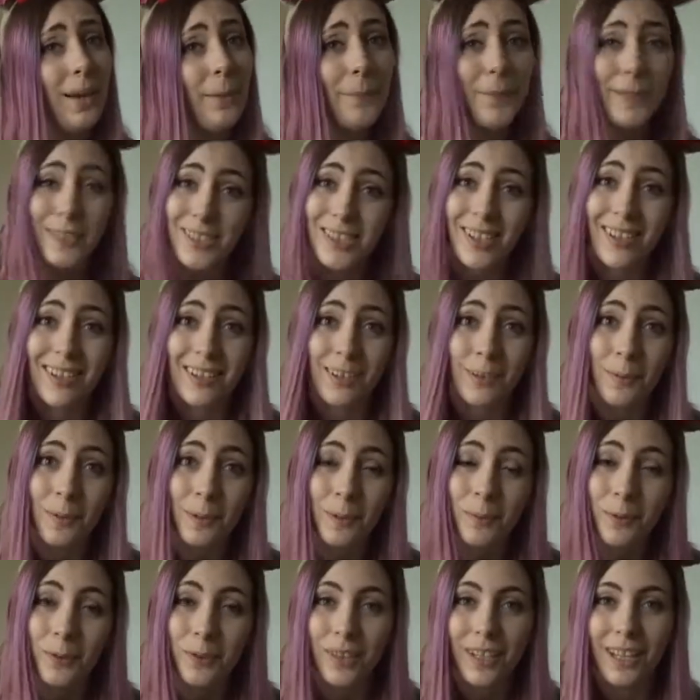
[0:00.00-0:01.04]
Magic Kingdom in
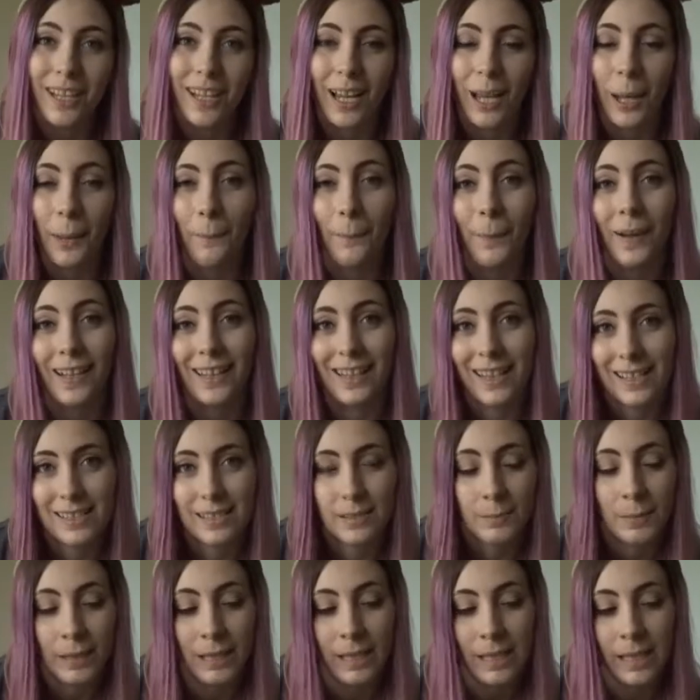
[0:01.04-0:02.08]
the morning in my
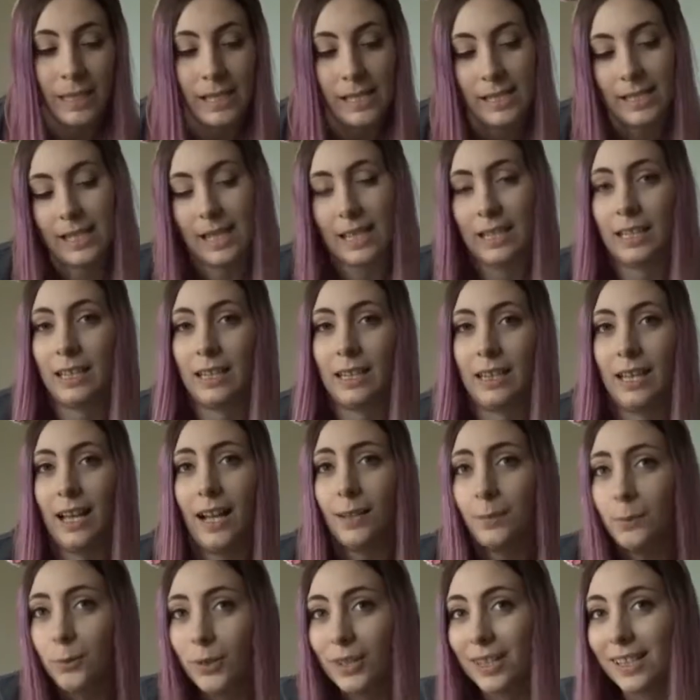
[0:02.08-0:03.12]
classic mini ears, and then
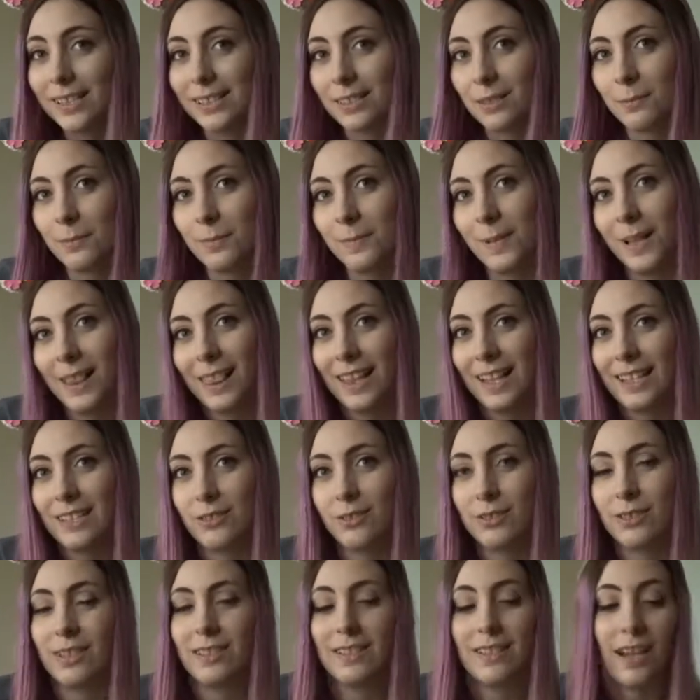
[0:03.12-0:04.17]
Animal Kingdom
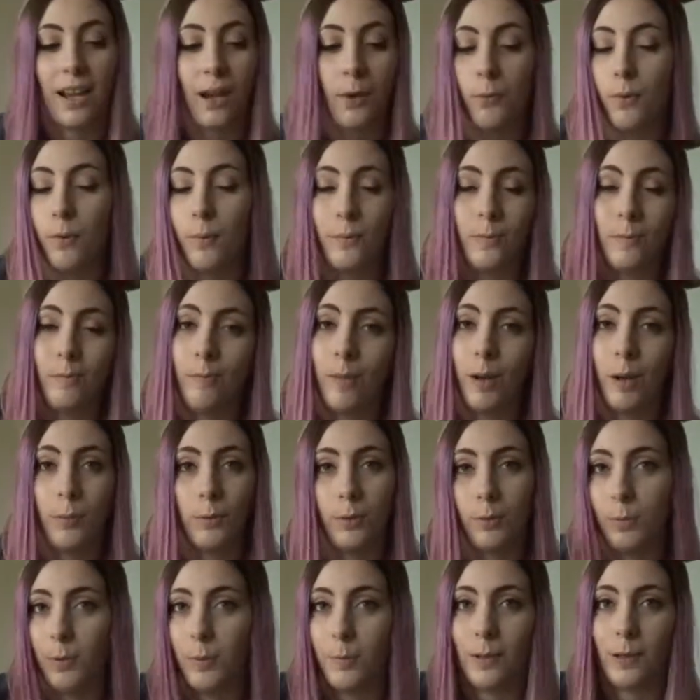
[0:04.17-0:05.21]
later in the day I want, might
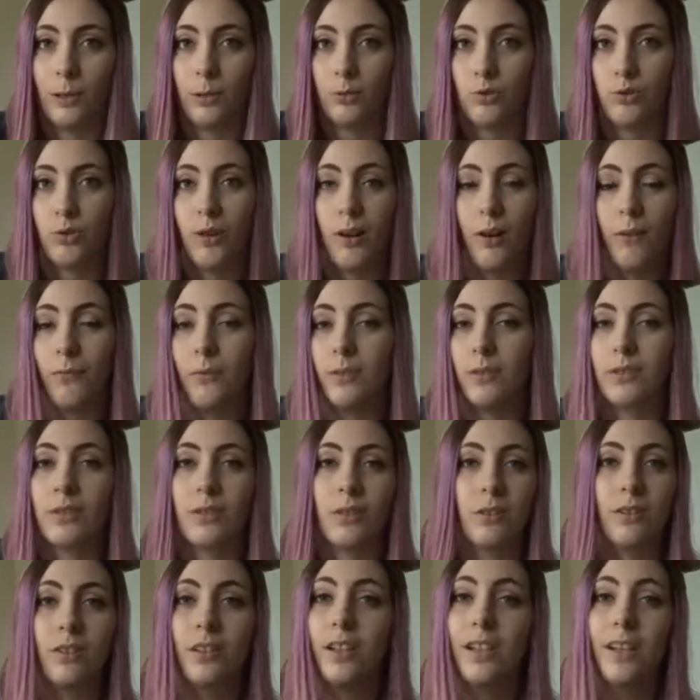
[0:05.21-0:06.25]
want to put my little giraffe ones
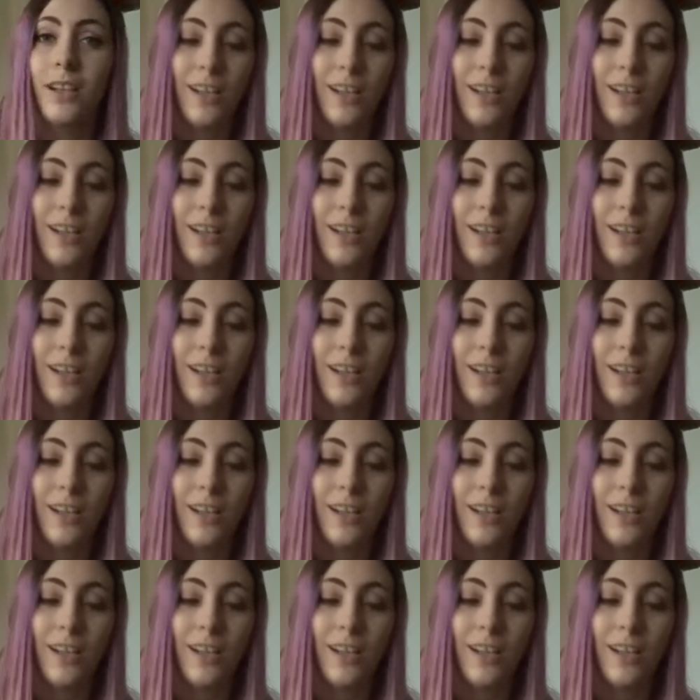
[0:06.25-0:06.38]
on.